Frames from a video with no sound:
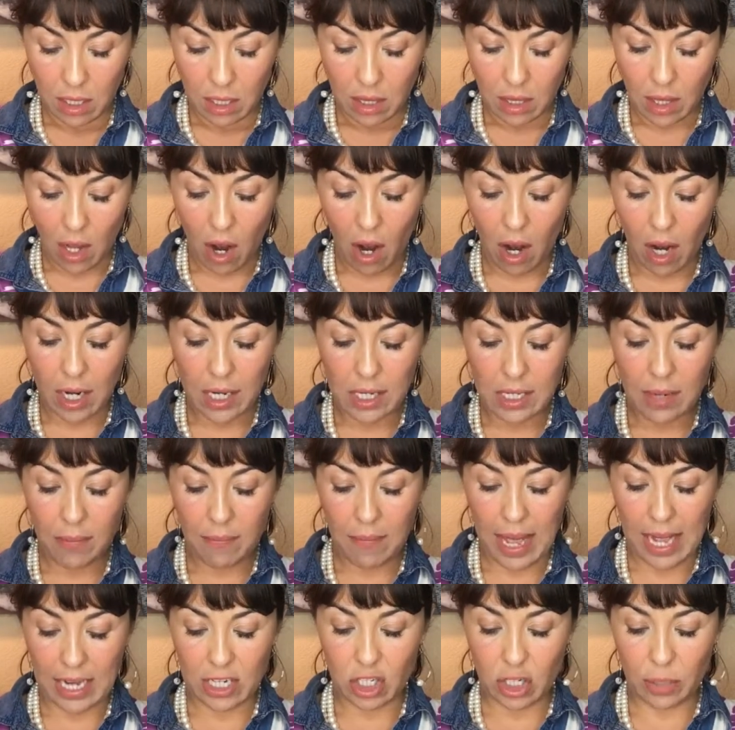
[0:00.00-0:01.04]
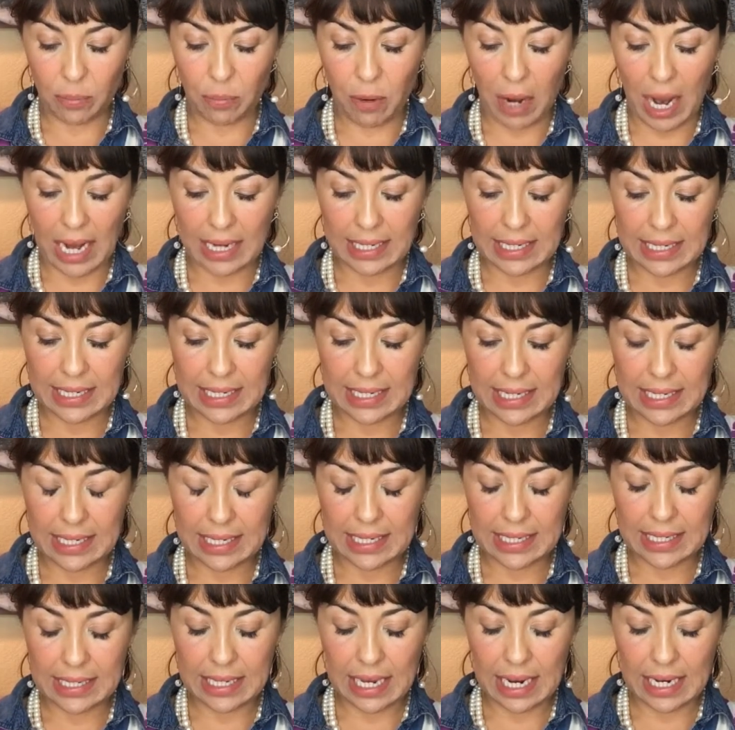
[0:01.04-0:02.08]
The heart magic practice is
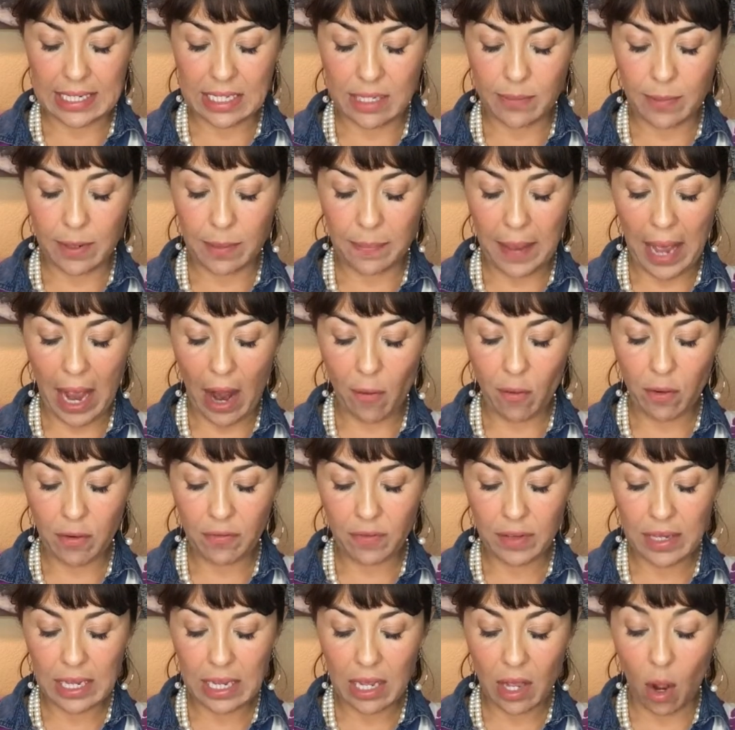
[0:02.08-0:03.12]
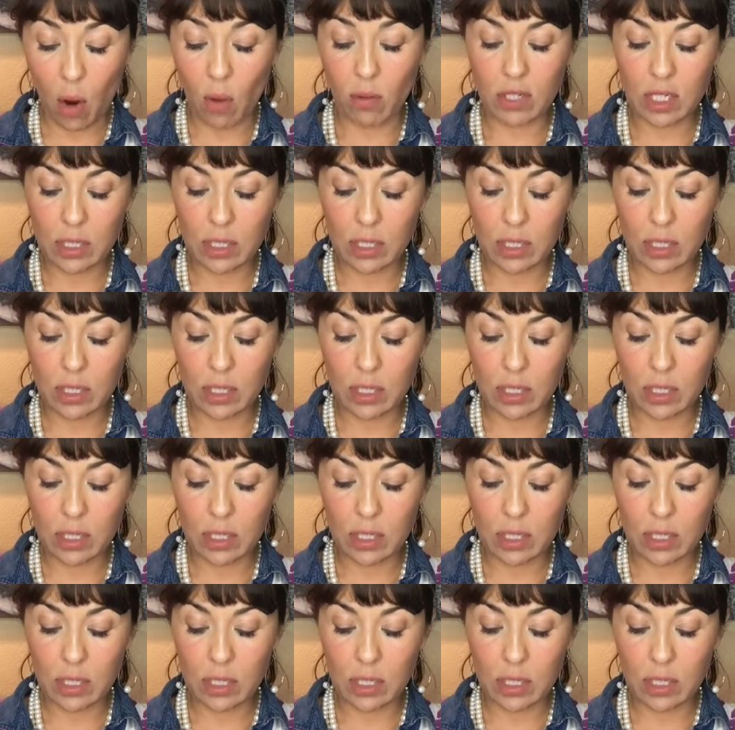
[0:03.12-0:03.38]
designed to powerfully